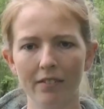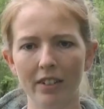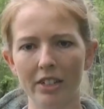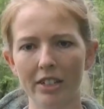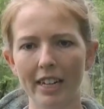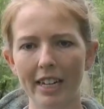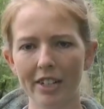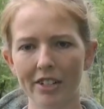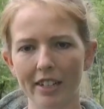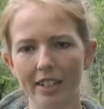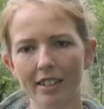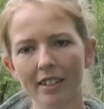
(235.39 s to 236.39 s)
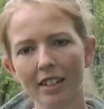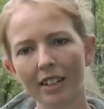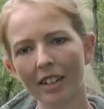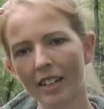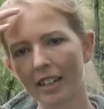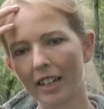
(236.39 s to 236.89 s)
vegetation
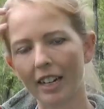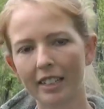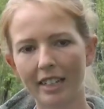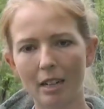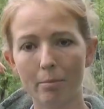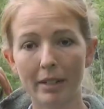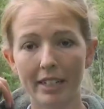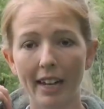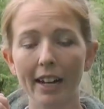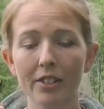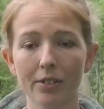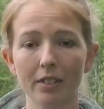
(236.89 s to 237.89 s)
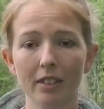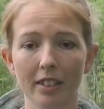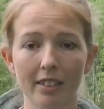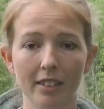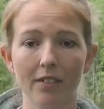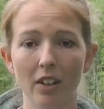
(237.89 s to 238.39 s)
and kind of let it be natural
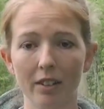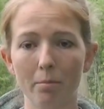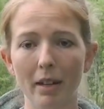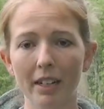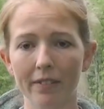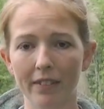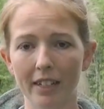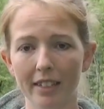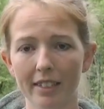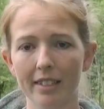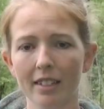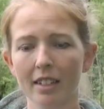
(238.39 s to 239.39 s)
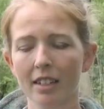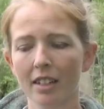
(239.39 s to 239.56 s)
because of all the benefits.